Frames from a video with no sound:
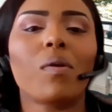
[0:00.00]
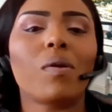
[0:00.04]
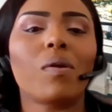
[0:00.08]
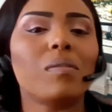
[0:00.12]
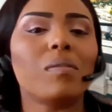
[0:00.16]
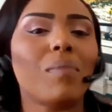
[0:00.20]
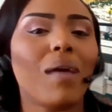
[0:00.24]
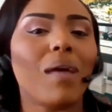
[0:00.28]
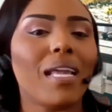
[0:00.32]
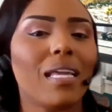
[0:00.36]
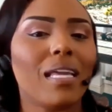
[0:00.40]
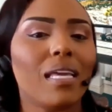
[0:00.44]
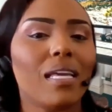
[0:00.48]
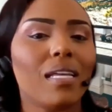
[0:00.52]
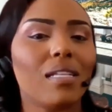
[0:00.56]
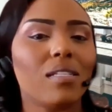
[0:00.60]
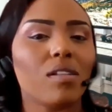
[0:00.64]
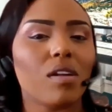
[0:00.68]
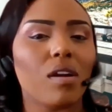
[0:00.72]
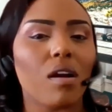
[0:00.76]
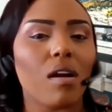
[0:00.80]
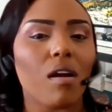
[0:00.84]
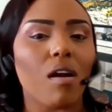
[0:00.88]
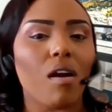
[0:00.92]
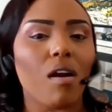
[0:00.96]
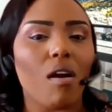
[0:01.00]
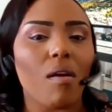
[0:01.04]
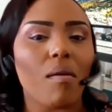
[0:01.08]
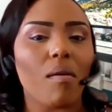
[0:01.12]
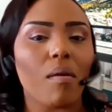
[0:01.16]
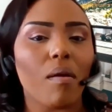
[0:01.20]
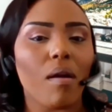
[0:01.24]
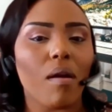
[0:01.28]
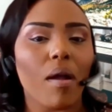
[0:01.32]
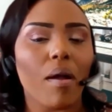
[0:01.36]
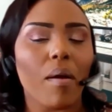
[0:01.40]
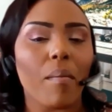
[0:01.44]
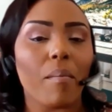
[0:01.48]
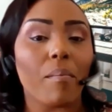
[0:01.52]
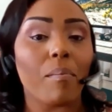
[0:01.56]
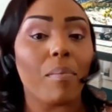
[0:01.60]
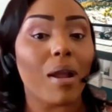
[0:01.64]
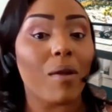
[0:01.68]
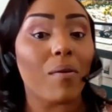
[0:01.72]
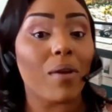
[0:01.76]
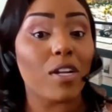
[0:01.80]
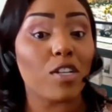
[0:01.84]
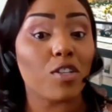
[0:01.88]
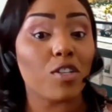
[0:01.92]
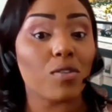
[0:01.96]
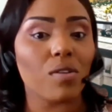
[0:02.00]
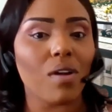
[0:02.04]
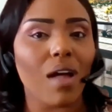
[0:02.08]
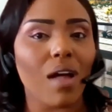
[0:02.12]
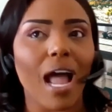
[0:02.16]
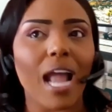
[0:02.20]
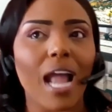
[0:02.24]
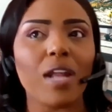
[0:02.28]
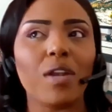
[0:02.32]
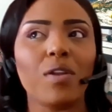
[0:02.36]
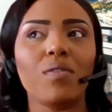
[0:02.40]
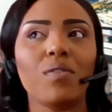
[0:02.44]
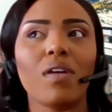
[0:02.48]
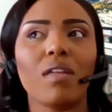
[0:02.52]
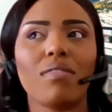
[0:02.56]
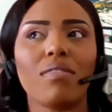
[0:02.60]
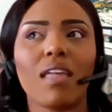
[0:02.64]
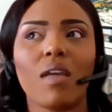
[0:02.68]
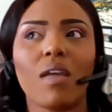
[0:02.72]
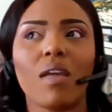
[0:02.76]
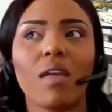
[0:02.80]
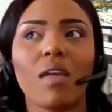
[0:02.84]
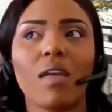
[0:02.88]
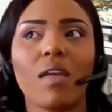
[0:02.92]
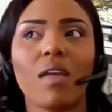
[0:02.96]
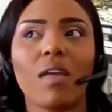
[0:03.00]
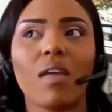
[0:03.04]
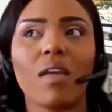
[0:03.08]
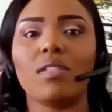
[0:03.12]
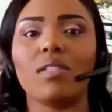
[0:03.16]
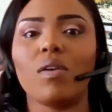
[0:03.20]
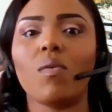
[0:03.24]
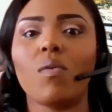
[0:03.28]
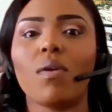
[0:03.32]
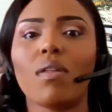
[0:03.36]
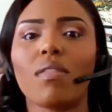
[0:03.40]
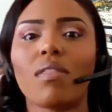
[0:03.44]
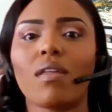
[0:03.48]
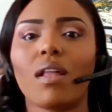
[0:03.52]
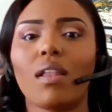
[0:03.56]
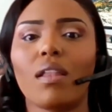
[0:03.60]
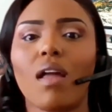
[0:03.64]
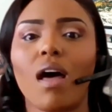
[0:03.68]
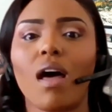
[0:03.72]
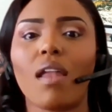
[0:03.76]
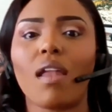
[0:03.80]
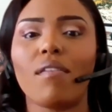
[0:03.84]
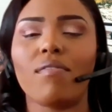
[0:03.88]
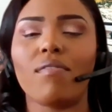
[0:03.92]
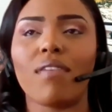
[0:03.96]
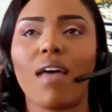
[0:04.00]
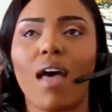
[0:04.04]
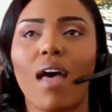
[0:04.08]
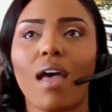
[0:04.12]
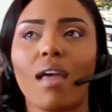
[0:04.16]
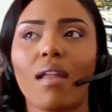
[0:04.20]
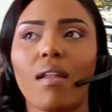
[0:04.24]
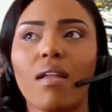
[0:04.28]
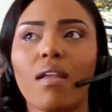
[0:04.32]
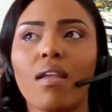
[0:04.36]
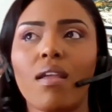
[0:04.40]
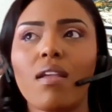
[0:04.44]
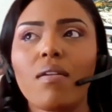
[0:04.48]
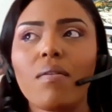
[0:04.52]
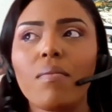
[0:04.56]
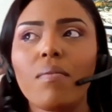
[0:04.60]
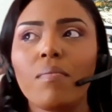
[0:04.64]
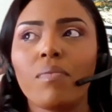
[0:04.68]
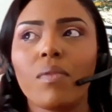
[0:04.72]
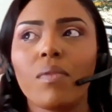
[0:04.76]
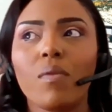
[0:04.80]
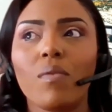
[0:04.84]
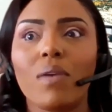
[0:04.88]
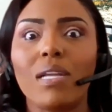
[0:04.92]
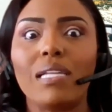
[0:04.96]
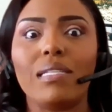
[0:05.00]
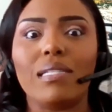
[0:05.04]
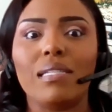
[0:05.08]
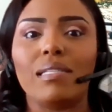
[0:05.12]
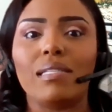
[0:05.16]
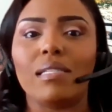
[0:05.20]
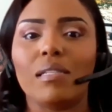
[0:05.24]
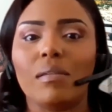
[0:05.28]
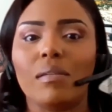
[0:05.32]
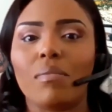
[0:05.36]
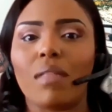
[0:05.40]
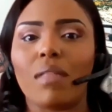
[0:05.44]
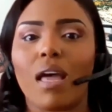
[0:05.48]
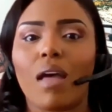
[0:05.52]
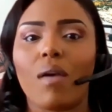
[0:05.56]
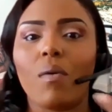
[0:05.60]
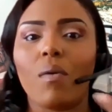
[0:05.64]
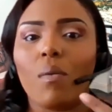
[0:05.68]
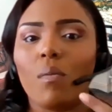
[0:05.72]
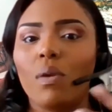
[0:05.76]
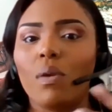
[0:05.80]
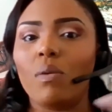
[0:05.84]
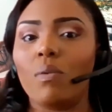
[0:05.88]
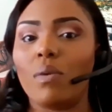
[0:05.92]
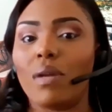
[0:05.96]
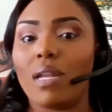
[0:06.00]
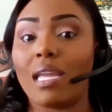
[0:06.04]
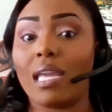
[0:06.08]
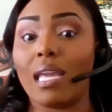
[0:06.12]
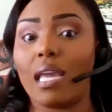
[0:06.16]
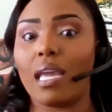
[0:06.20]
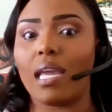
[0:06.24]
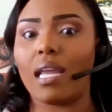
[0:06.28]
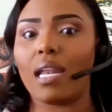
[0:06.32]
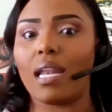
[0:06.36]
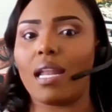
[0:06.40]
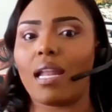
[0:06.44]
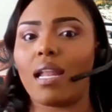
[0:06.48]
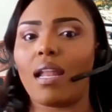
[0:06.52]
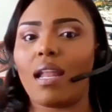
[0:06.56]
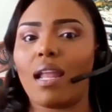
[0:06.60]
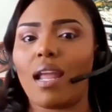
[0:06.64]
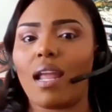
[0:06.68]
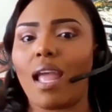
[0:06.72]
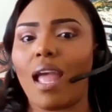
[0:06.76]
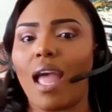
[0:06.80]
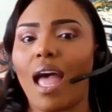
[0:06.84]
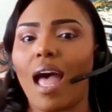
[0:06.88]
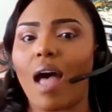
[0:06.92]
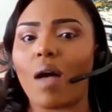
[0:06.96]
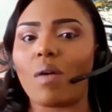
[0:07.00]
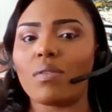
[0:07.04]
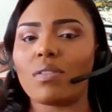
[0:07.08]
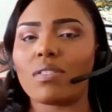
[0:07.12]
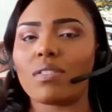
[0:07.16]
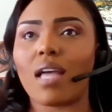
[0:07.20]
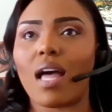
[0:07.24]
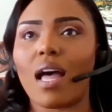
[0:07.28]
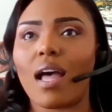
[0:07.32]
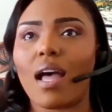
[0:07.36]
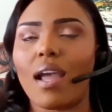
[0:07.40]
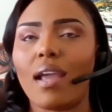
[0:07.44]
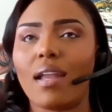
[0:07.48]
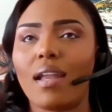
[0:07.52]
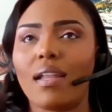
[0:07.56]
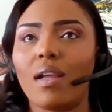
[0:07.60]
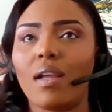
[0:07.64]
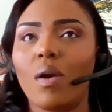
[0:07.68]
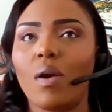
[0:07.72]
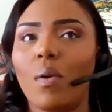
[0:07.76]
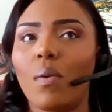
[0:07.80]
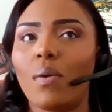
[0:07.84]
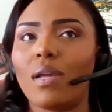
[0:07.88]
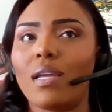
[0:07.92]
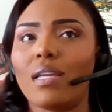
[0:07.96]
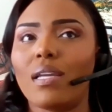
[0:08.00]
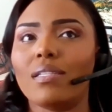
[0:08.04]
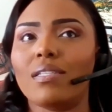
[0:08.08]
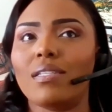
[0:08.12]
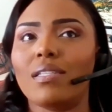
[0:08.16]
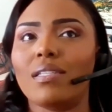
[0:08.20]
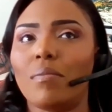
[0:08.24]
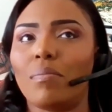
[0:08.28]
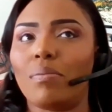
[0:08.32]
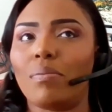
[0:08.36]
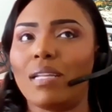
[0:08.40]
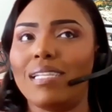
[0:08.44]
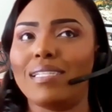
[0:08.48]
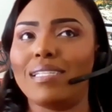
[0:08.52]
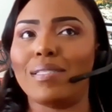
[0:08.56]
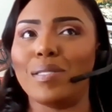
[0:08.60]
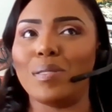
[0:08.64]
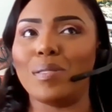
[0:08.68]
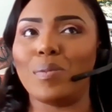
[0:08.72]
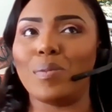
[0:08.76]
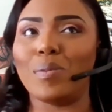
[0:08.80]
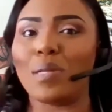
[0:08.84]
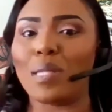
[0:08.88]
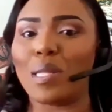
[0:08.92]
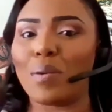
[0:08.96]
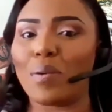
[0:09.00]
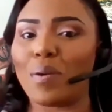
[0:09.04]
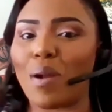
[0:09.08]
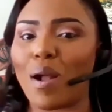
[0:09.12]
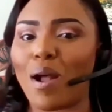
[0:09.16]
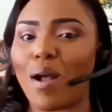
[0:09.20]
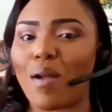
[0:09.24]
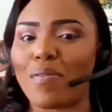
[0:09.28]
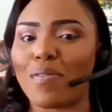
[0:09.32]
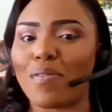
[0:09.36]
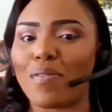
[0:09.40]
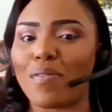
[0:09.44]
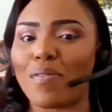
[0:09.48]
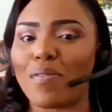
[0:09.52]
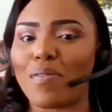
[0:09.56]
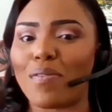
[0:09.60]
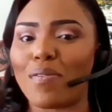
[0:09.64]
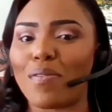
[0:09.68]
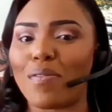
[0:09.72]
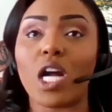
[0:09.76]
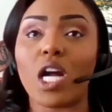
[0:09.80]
because my kids are biracial, I knew that they wouldn't deal with a lot of that racism that we would hit outside going into the places where they were offering me